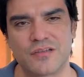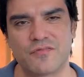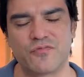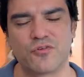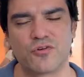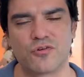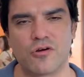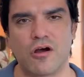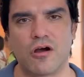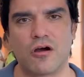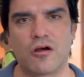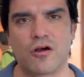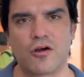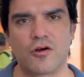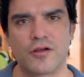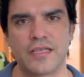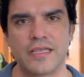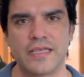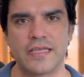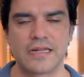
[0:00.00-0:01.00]
for are
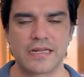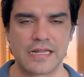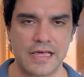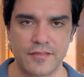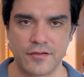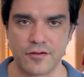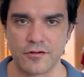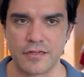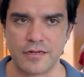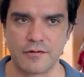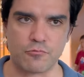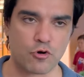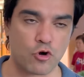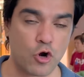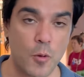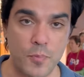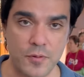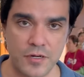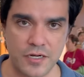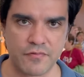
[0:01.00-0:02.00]
in leather, and we're
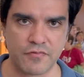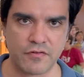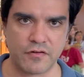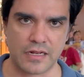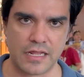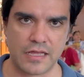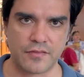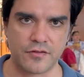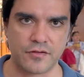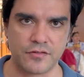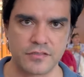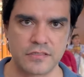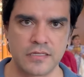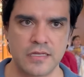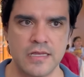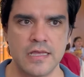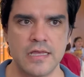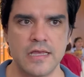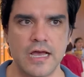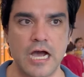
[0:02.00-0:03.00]
open to different leathers.
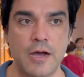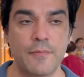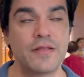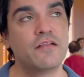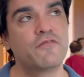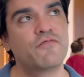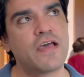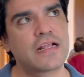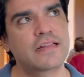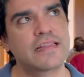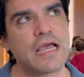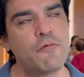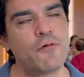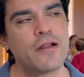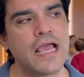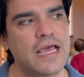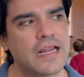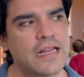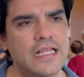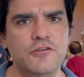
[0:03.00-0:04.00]
And in fact, that one
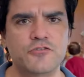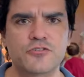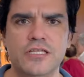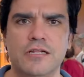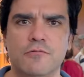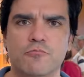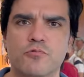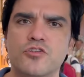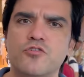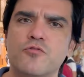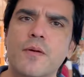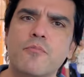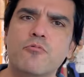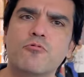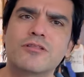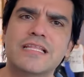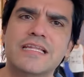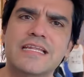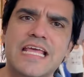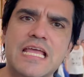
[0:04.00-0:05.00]
had an interesting. Do you remember
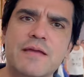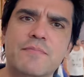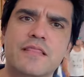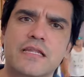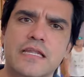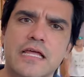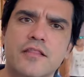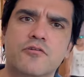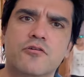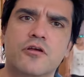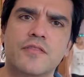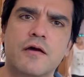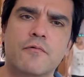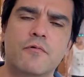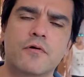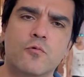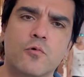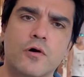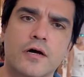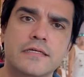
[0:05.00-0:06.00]
what the name of the leather on that
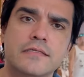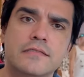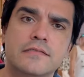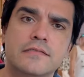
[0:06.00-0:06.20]
one was?